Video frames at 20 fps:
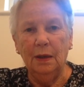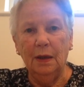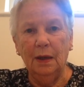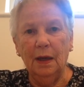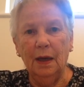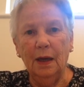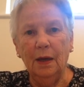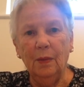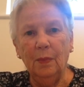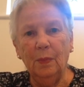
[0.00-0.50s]

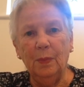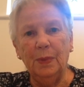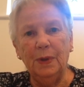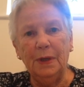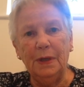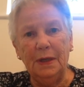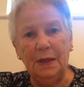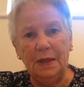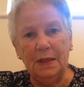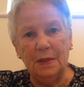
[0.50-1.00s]
How
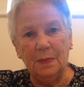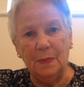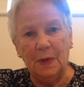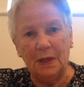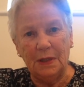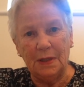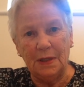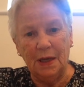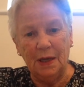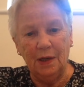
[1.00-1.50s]
pleased
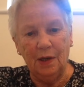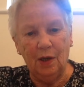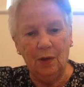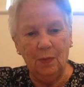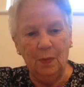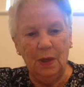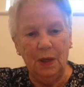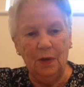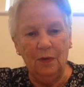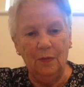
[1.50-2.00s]
must
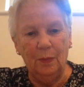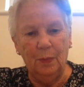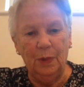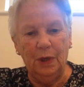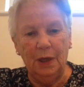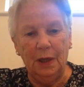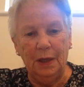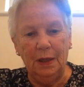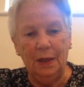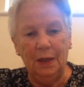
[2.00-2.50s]
Naomi have
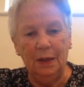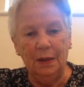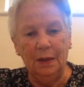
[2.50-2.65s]
been.